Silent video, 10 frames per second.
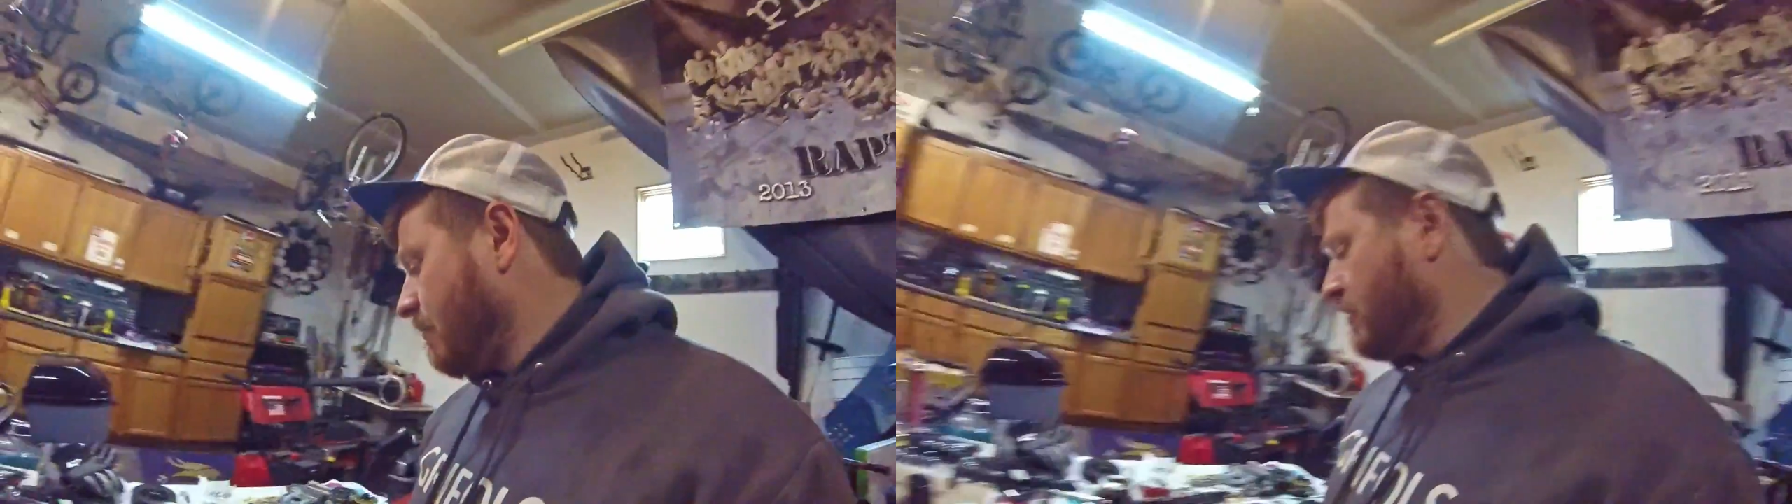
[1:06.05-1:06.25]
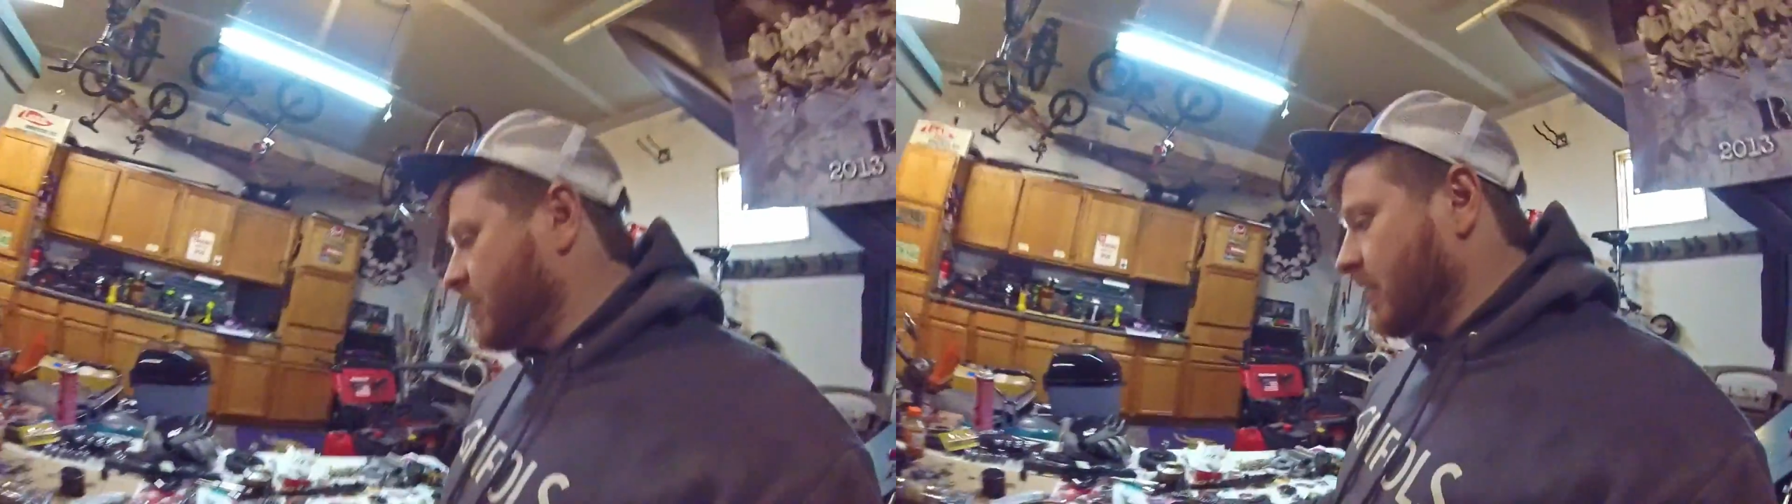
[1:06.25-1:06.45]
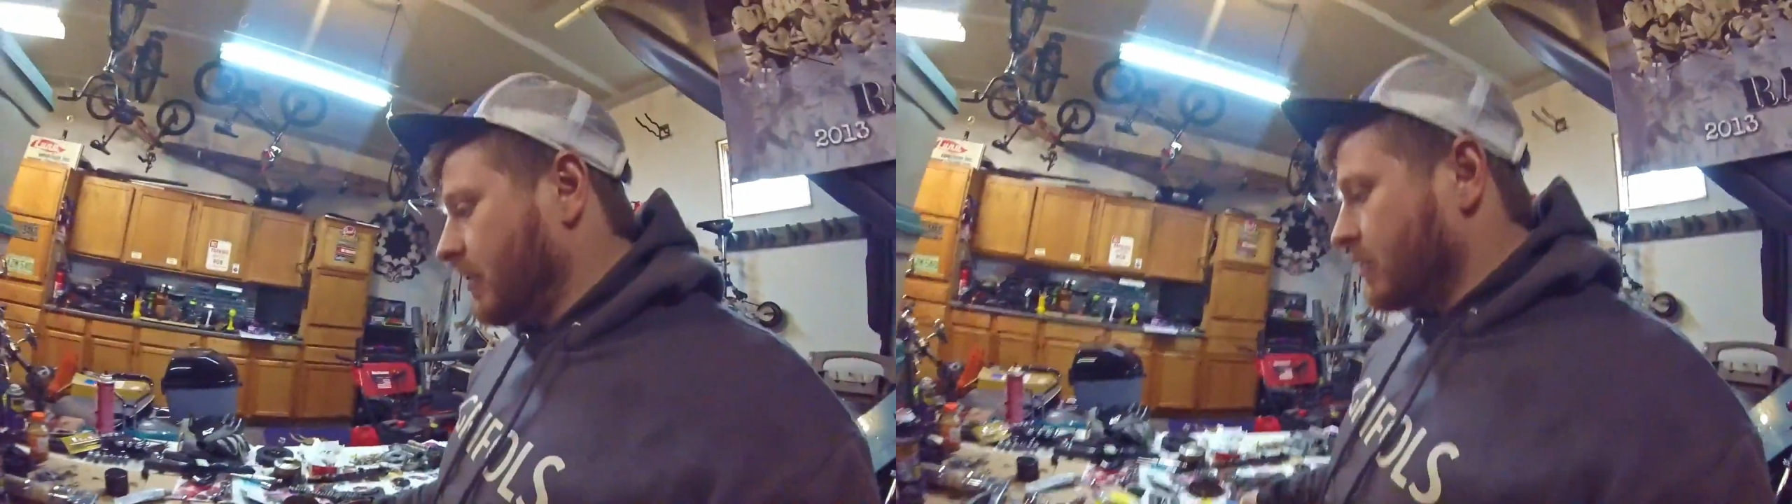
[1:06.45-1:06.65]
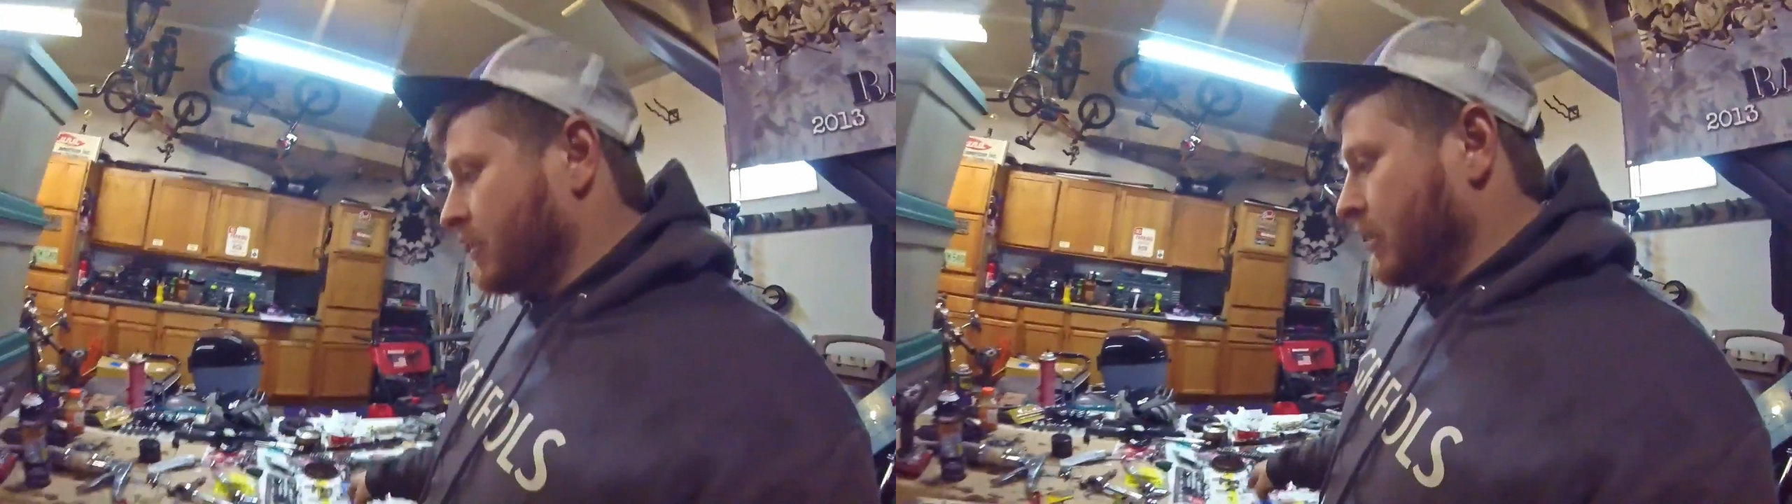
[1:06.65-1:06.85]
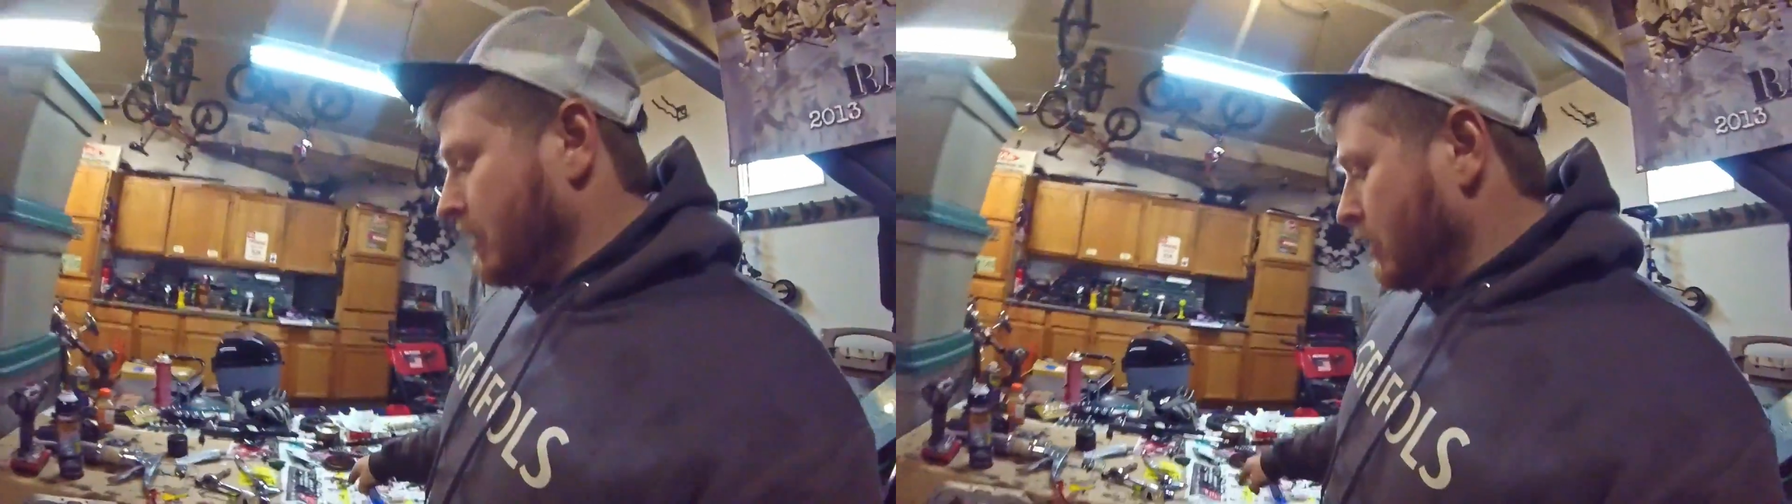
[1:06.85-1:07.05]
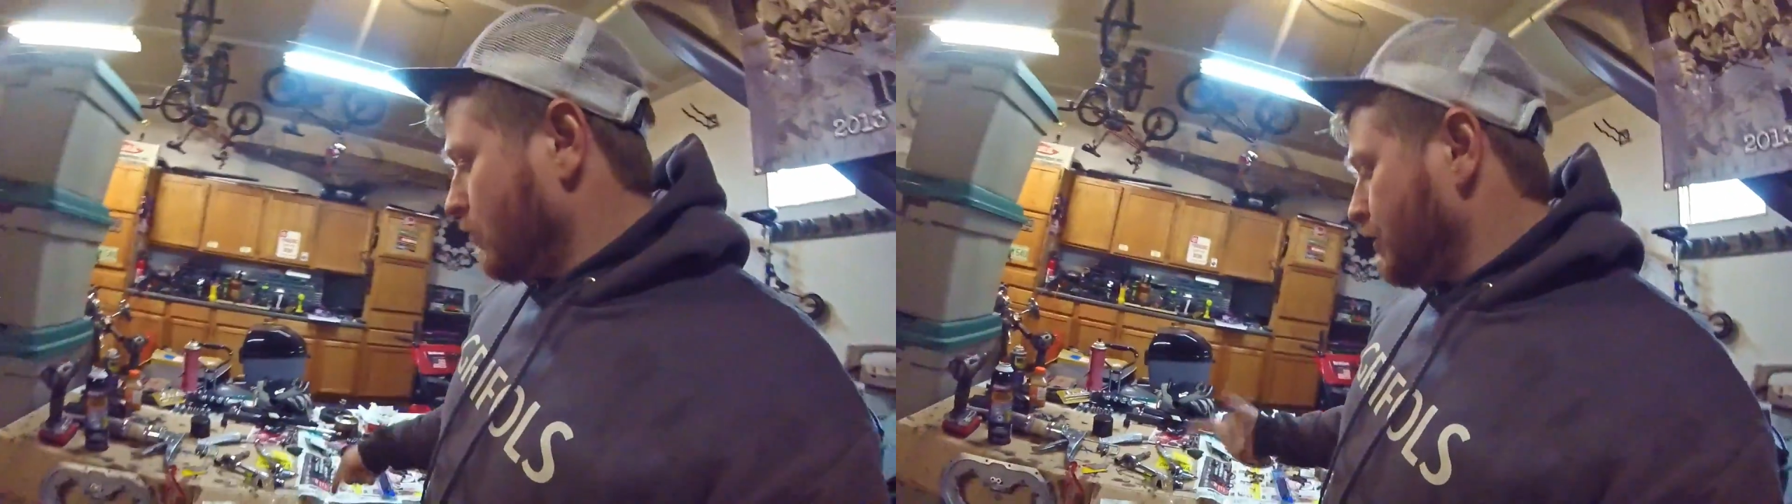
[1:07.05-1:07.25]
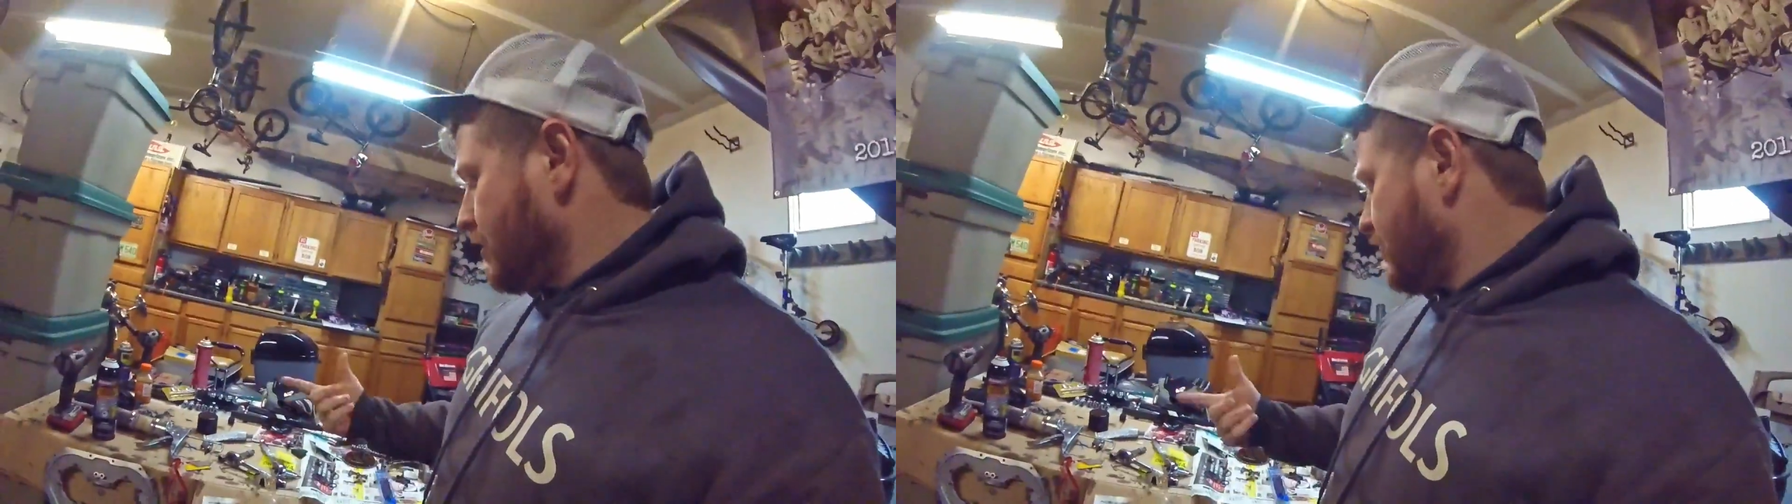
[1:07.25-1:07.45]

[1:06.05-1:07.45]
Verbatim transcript: M6, which